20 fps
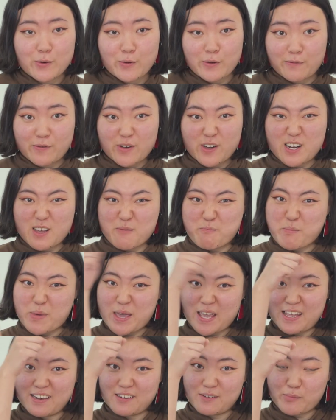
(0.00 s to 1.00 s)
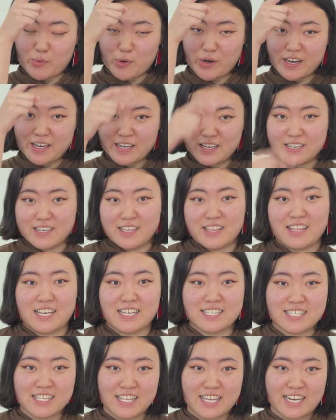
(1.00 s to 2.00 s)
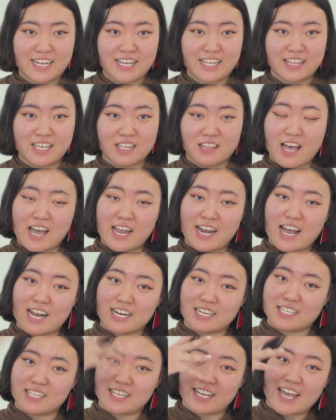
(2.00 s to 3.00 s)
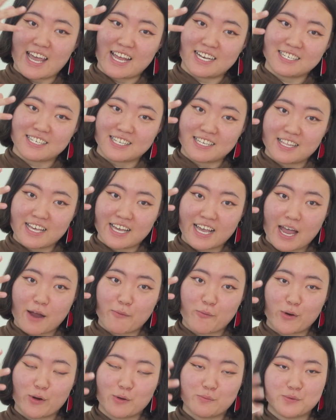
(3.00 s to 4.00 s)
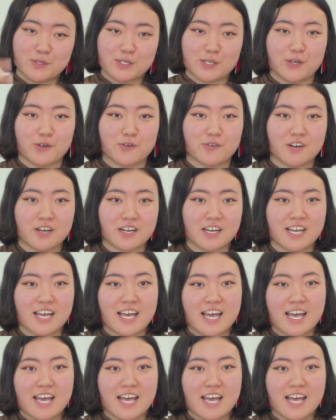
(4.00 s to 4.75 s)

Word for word: We've got a pin prick that's letting the light actually enter the camera obscura,